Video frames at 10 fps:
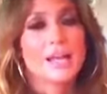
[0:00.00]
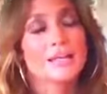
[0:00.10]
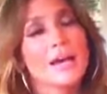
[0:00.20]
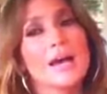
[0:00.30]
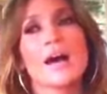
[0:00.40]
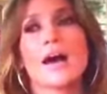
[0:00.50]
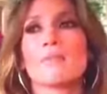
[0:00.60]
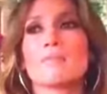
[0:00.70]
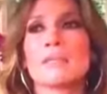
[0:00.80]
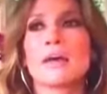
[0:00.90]
Yeah, I
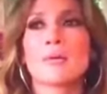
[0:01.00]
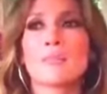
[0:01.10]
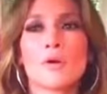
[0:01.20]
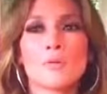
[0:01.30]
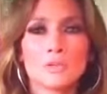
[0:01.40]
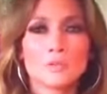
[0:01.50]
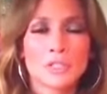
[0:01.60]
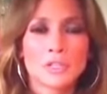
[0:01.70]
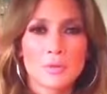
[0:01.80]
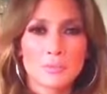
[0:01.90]
mean, I'm always
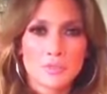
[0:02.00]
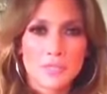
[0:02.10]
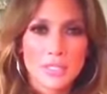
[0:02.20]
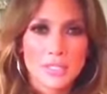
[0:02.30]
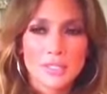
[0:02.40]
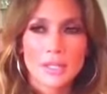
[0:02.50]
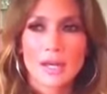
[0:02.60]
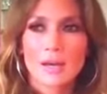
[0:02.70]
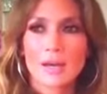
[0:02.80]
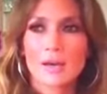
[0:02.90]
working on music.
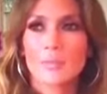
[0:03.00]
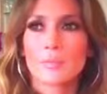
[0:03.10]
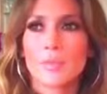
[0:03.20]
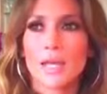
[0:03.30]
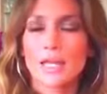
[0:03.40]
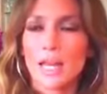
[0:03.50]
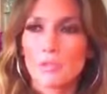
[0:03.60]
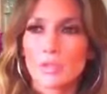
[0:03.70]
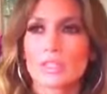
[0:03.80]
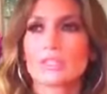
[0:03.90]
And
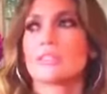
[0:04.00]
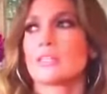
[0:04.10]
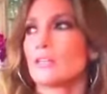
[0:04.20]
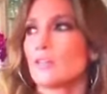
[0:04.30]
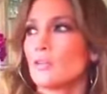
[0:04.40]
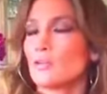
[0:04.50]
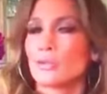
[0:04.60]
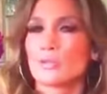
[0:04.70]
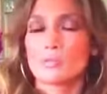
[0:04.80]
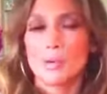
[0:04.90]
now with this single, who
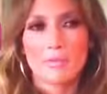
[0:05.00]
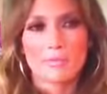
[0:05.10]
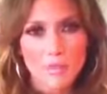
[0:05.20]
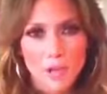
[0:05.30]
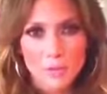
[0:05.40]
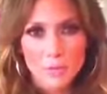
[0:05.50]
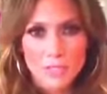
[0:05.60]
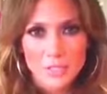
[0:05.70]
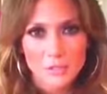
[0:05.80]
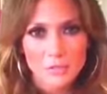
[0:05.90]
knows, we might have a follow-up
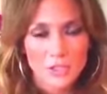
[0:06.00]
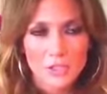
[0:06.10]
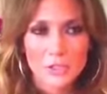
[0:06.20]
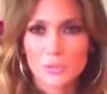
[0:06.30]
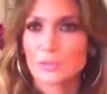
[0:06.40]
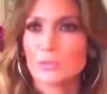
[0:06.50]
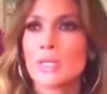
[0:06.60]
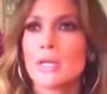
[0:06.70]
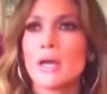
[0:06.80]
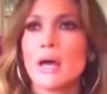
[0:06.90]
single very soon.